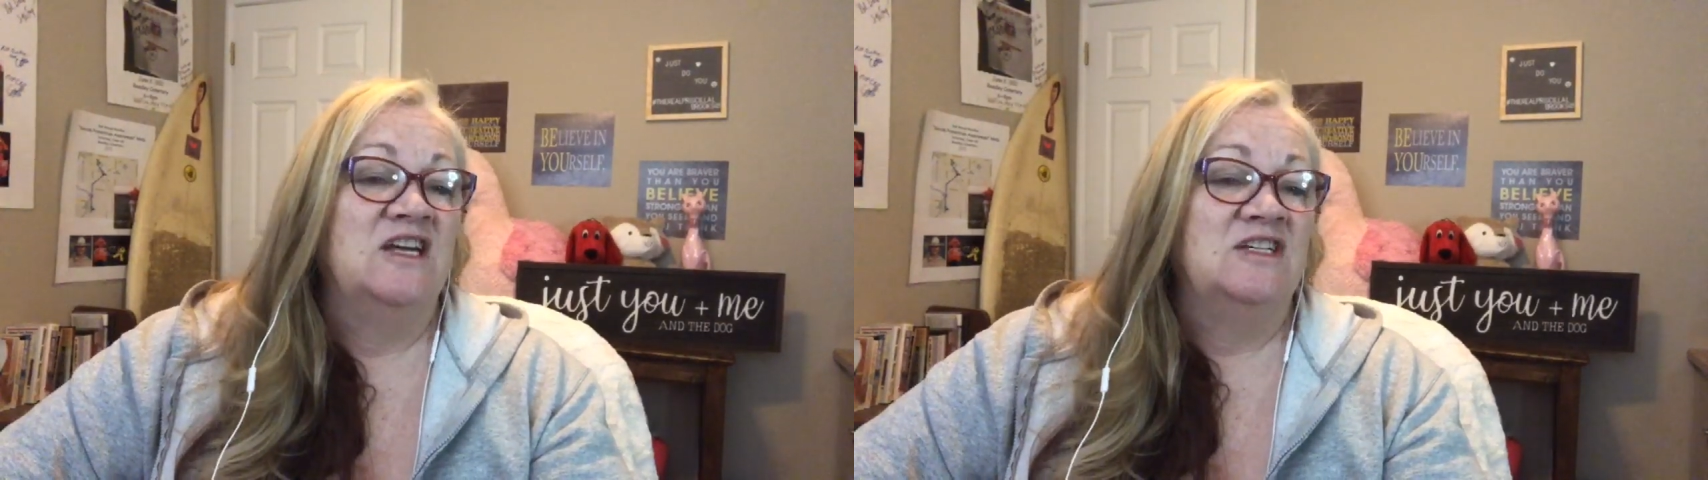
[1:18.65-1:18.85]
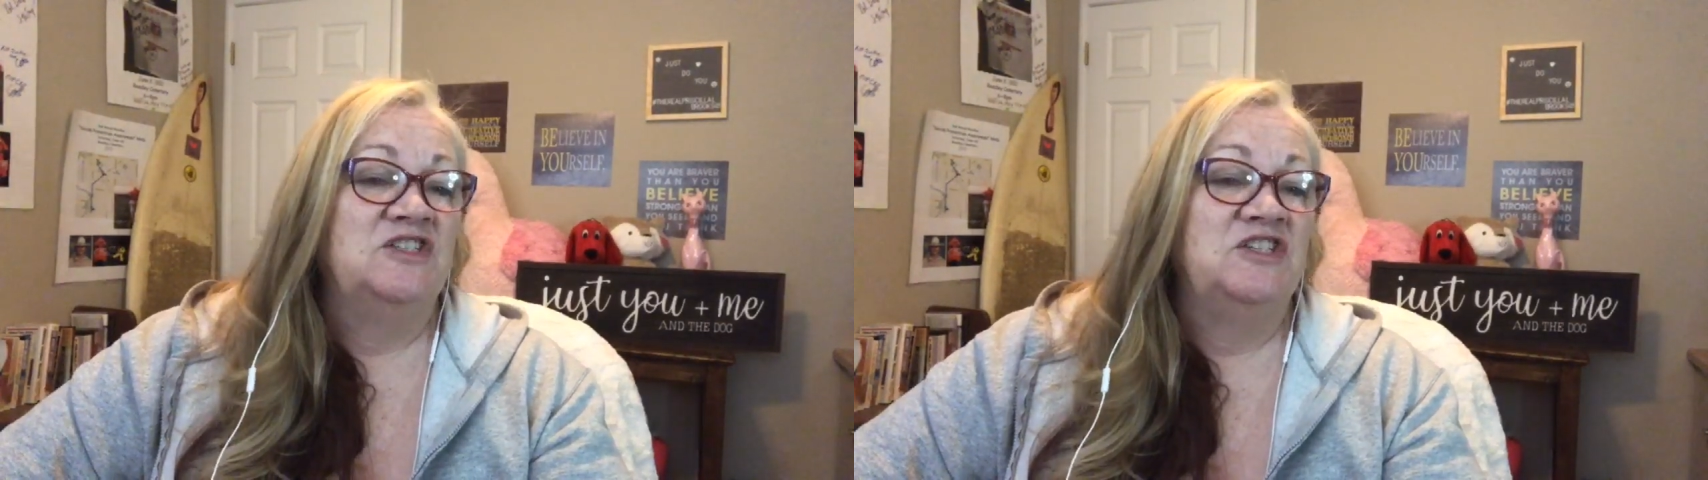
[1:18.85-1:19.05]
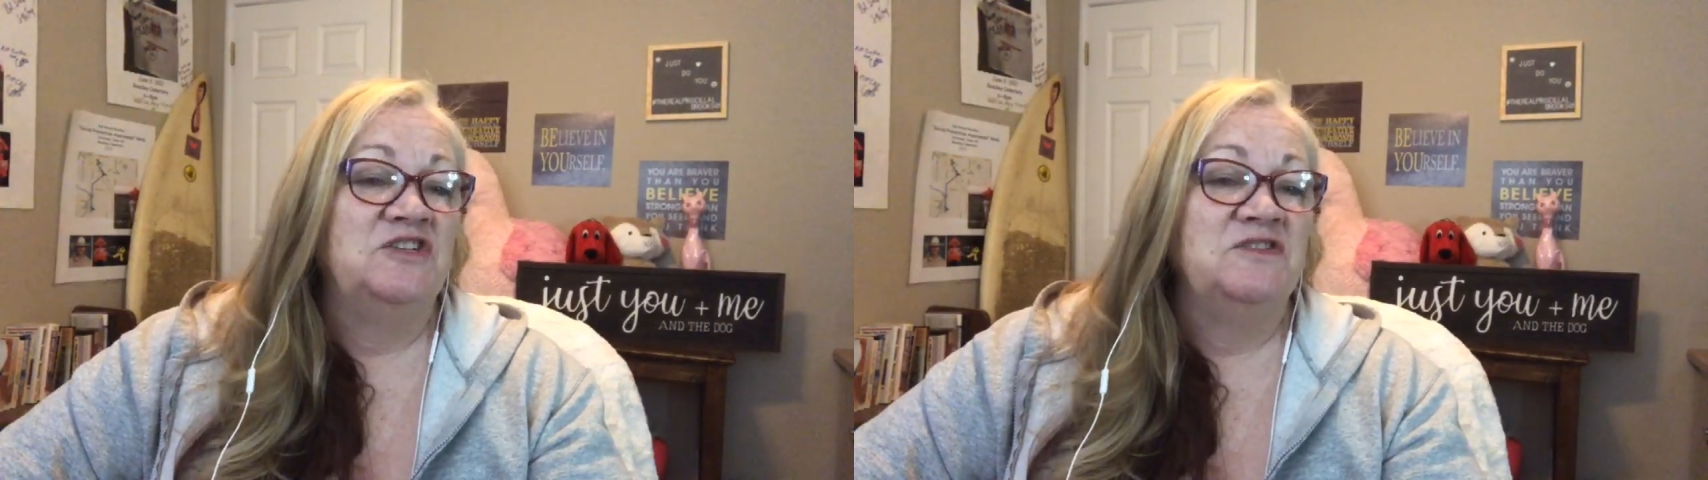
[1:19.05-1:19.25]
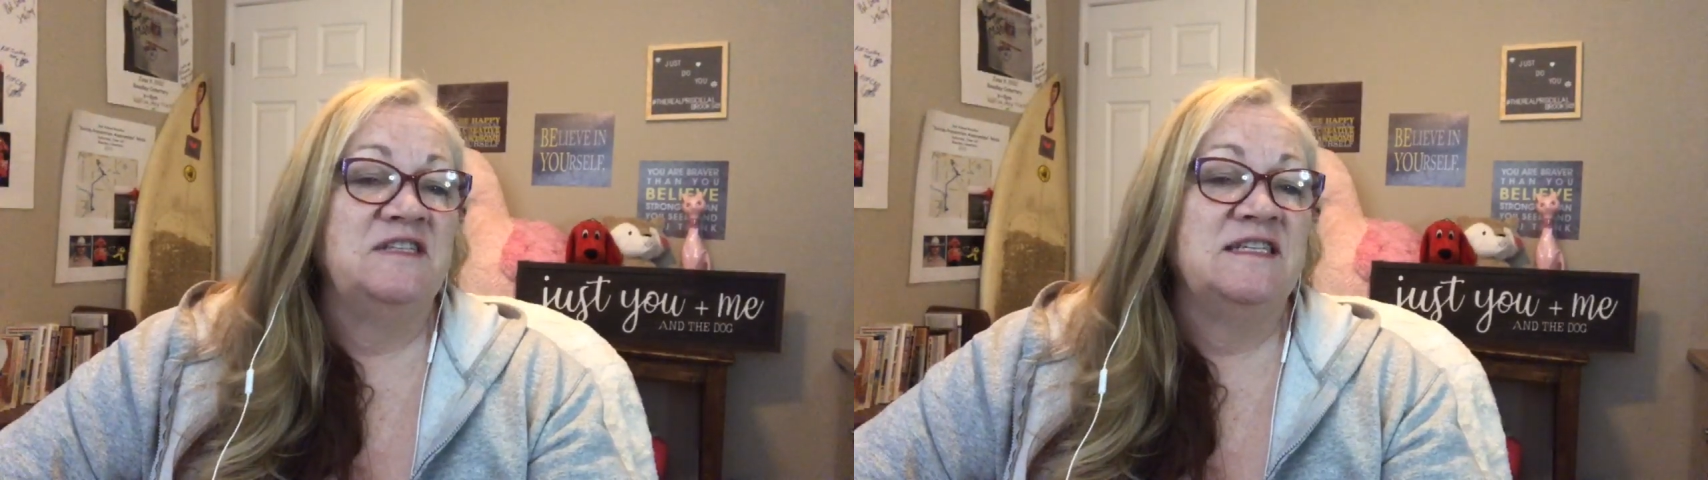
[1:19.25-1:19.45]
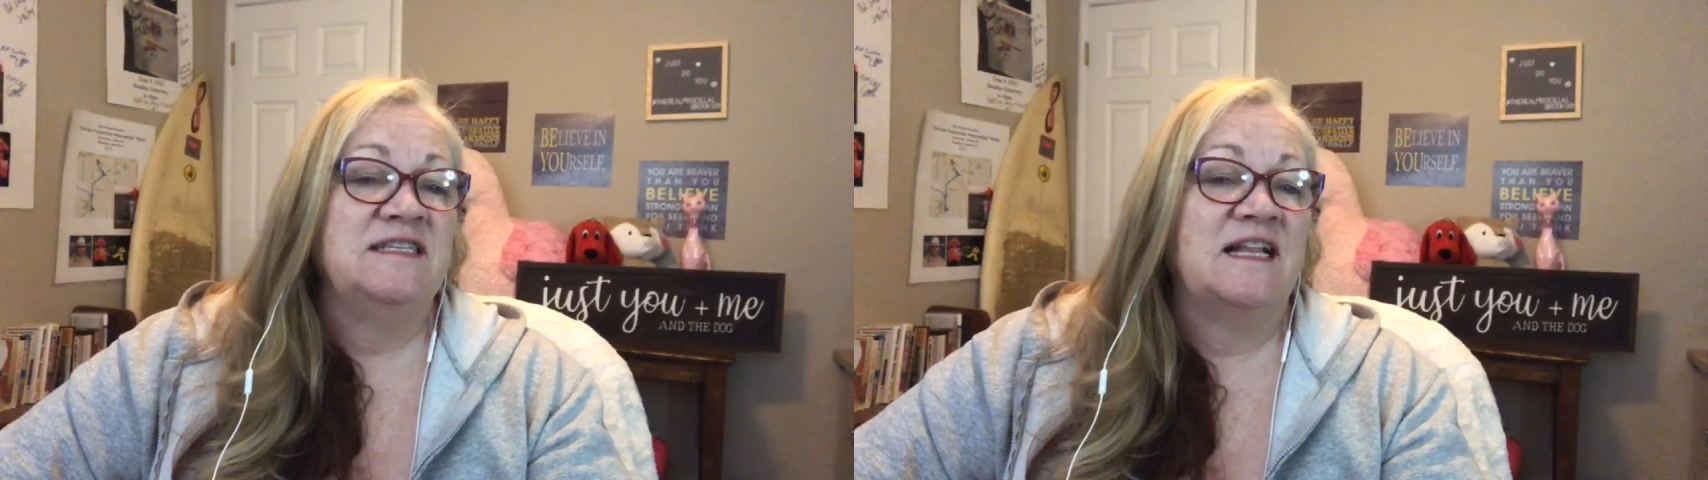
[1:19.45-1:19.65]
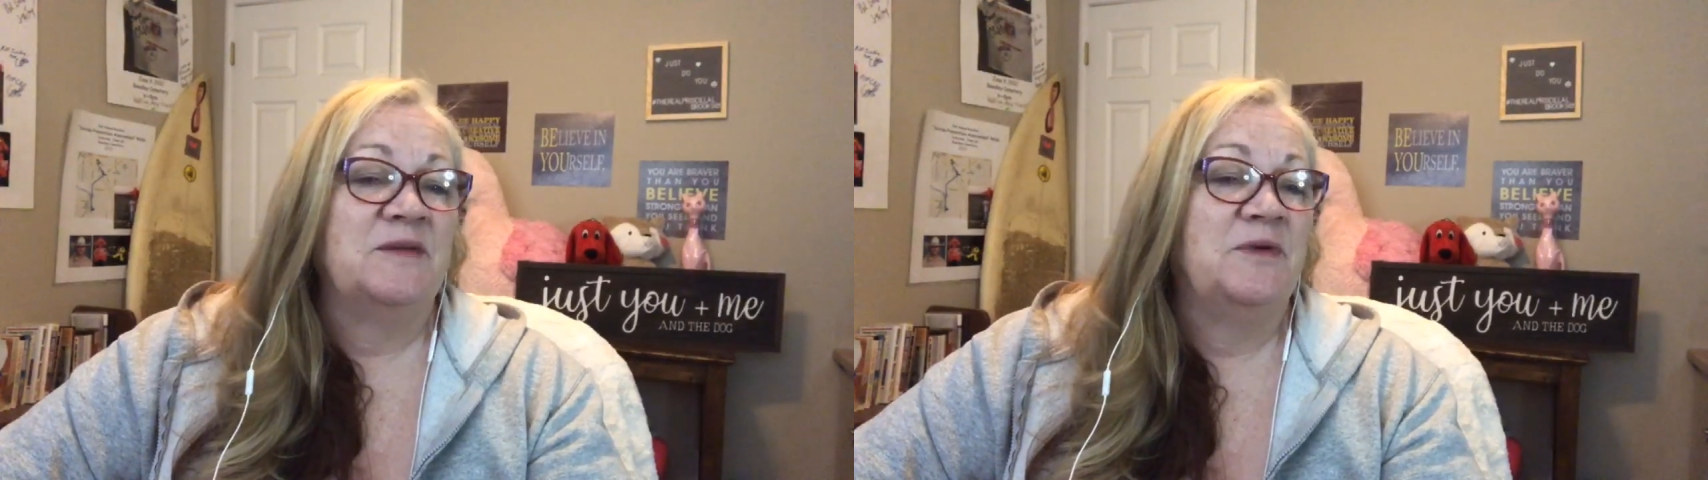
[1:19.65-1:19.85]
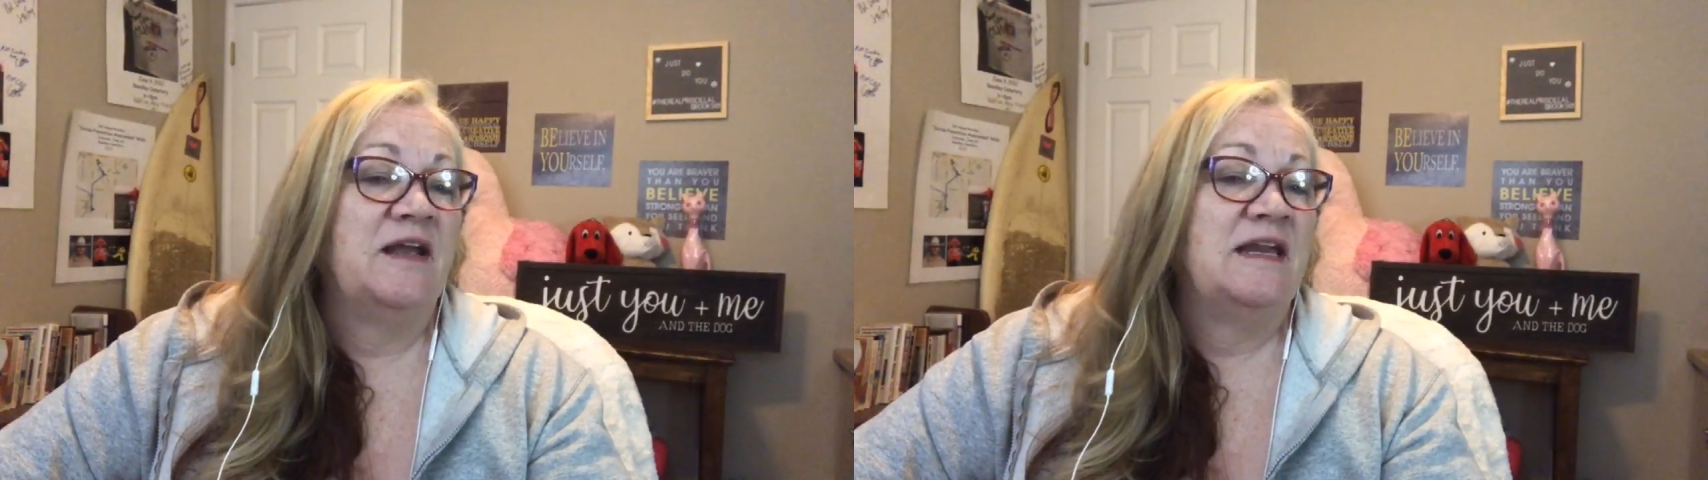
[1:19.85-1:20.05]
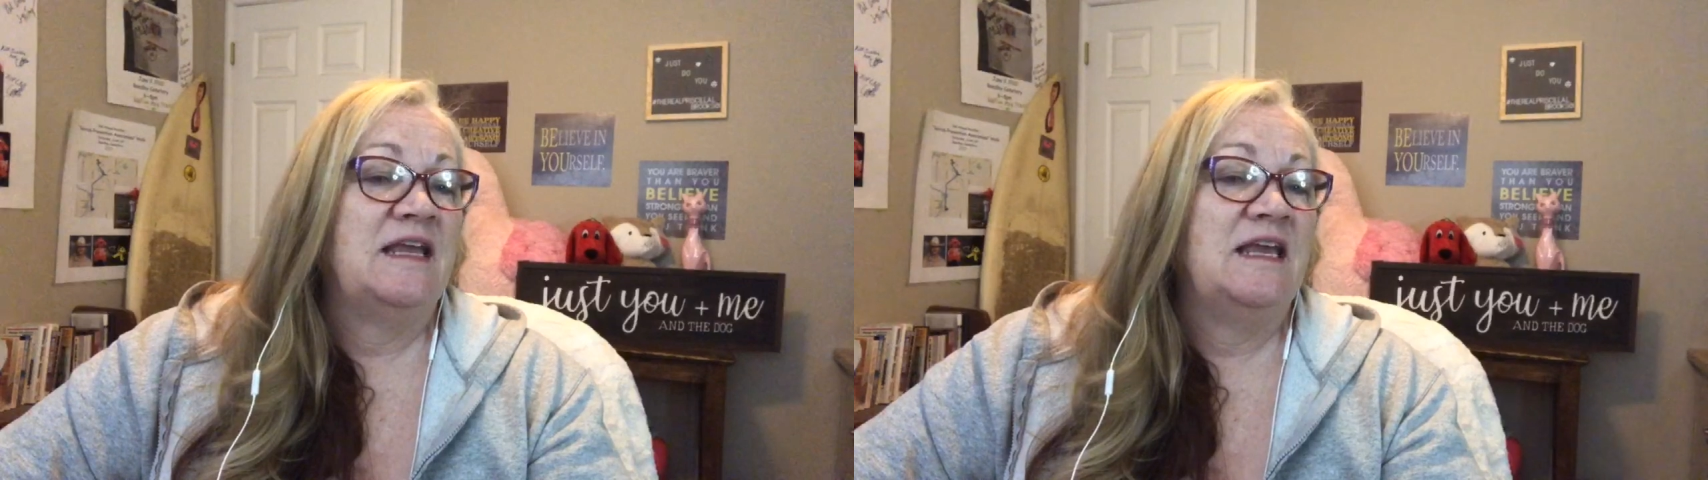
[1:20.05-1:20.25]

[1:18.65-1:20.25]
Choose to celebrate